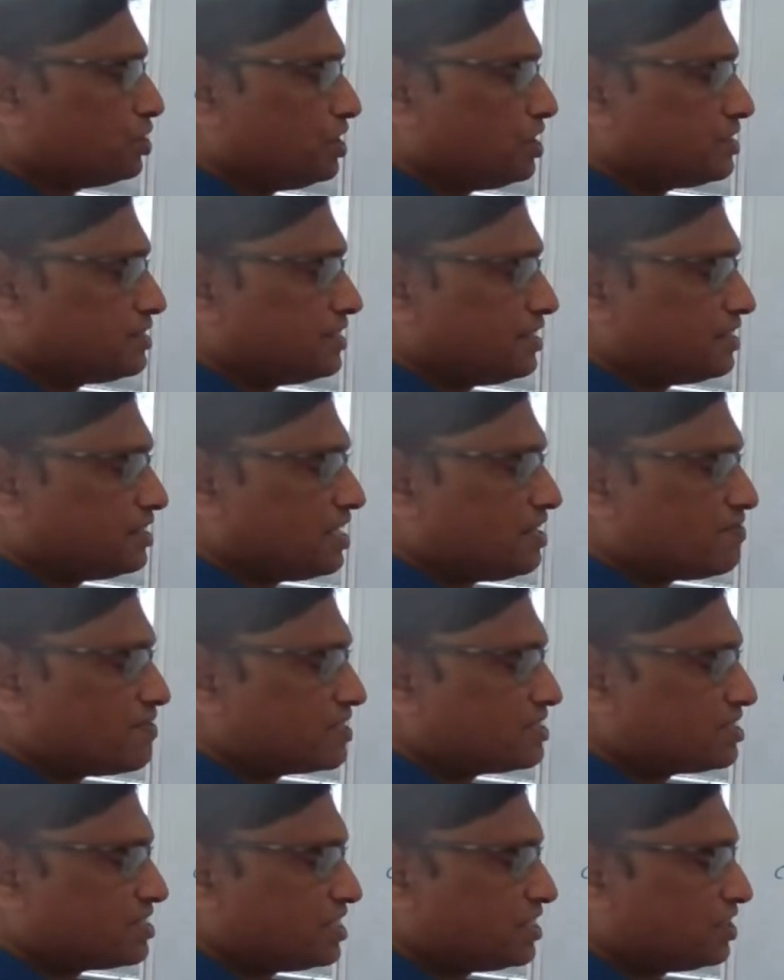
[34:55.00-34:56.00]
C31,
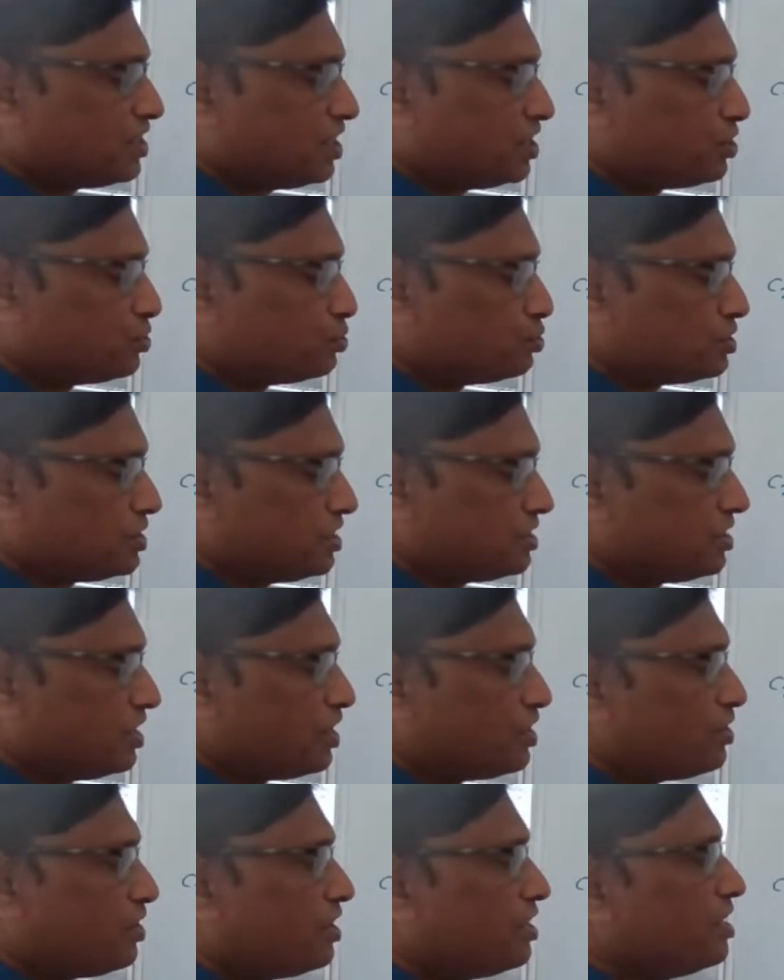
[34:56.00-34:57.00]
C32,
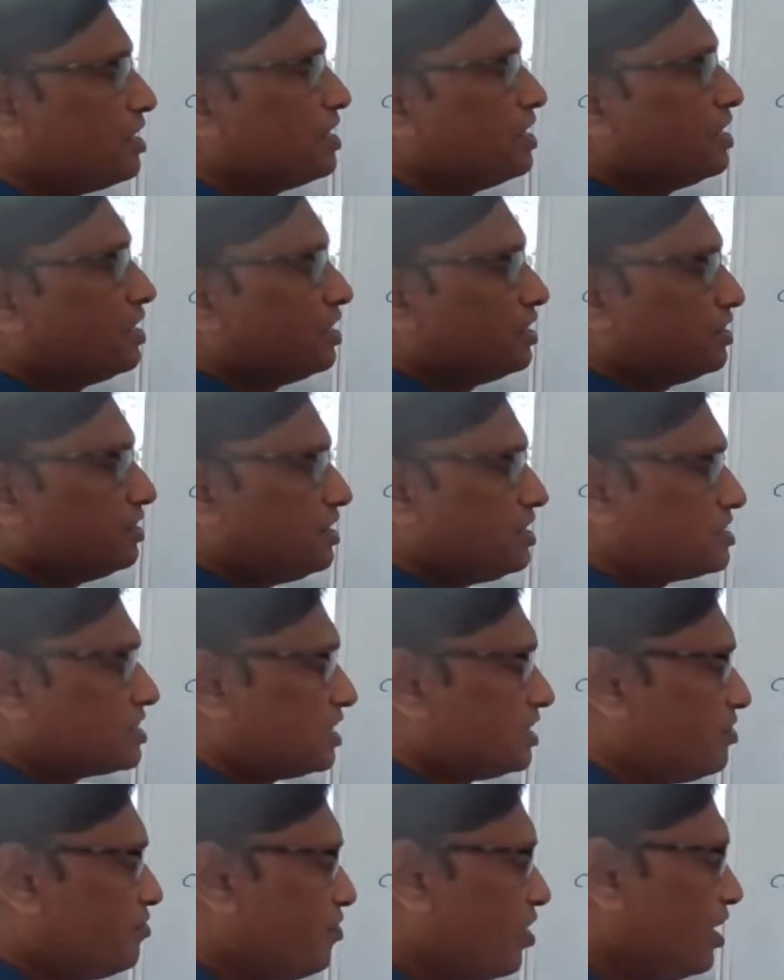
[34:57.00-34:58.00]
C33, these are
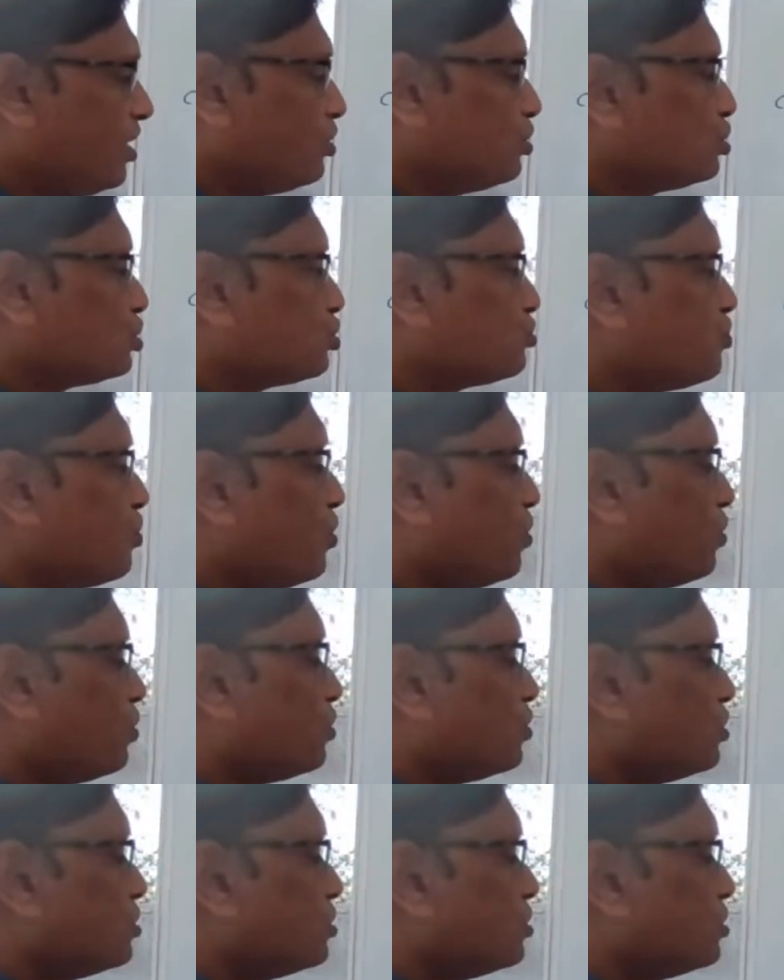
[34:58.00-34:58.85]
the values for